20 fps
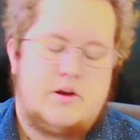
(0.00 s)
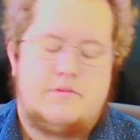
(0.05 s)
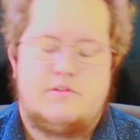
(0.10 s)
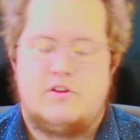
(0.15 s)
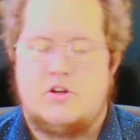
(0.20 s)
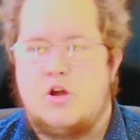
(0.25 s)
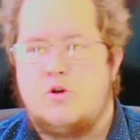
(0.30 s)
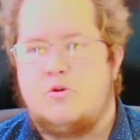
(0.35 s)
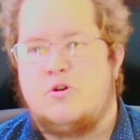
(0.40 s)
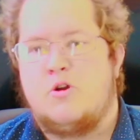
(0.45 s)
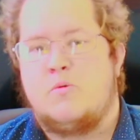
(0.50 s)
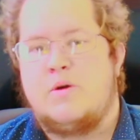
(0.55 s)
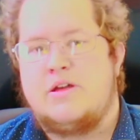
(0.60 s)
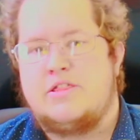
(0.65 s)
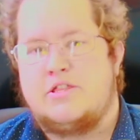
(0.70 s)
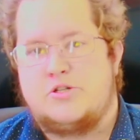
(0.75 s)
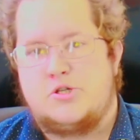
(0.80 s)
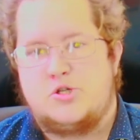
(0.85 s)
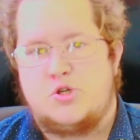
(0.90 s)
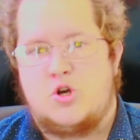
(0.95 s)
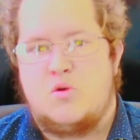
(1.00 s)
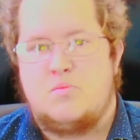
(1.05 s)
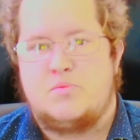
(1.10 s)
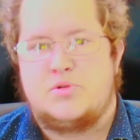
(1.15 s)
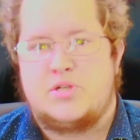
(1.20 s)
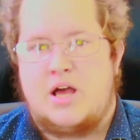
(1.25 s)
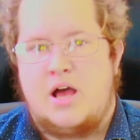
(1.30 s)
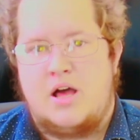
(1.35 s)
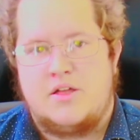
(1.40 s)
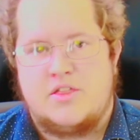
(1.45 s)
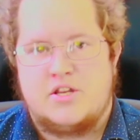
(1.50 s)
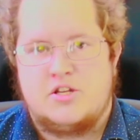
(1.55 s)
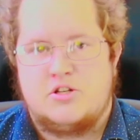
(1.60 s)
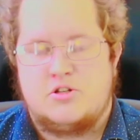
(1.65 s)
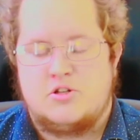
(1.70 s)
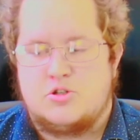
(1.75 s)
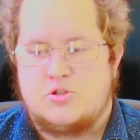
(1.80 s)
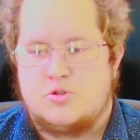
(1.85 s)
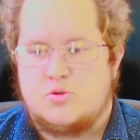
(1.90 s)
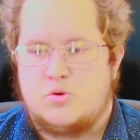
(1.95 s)
If you don't know where the jobs are, then you're
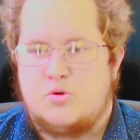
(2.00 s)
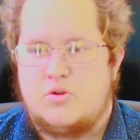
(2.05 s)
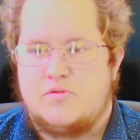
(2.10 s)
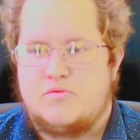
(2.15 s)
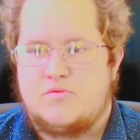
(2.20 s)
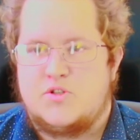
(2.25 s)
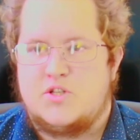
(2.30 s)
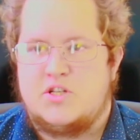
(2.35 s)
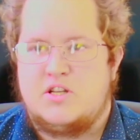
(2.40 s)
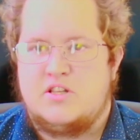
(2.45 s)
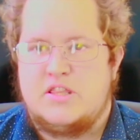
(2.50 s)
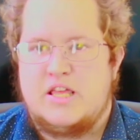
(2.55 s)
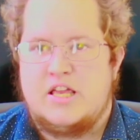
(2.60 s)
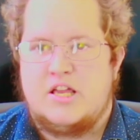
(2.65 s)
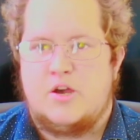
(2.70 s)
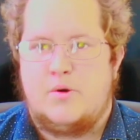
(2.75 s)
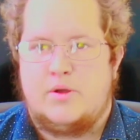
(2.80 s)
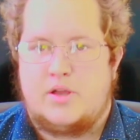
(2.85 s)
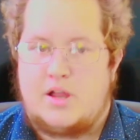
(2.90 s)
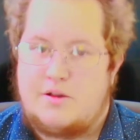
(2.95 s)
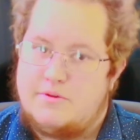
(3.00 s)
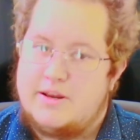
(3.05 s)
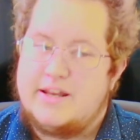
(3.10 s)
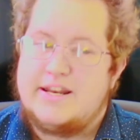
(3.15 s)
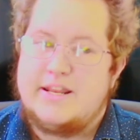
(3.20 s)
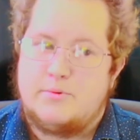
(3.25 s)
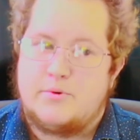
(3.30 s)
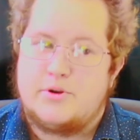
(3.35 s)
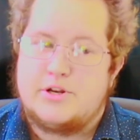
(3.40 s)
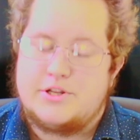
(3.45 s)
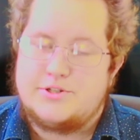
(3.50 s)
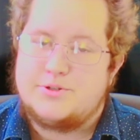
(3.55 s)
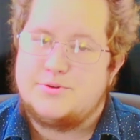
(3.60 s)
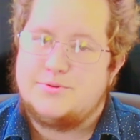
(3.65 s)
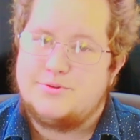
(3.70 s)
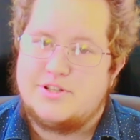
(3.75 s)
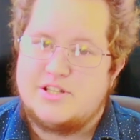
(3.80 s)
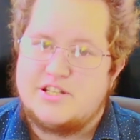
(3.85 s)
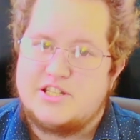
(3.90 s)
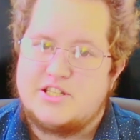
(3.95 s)
just sort of sitting there going, I really want to do
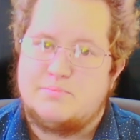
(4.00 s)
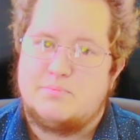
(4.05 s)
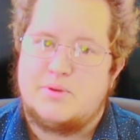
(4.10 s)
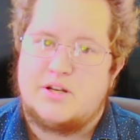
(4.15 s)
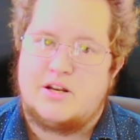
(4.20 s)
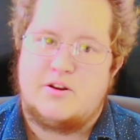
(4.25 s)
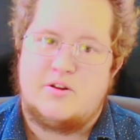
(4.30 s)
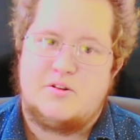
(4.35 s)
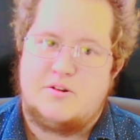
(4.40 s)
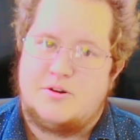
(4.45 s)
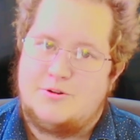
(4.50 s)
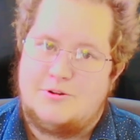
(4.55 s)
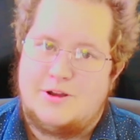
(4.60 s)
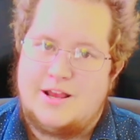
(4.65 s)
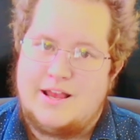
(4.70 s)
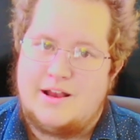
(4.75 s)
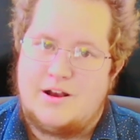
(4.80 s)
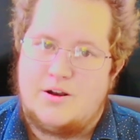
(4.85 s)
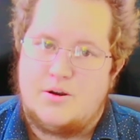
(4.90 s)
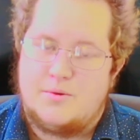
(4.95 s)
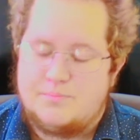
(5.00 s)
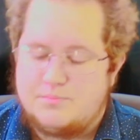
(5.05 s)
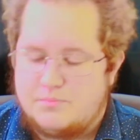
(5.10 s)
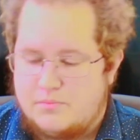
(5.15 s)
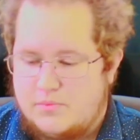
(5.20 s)
this, but I don't know how.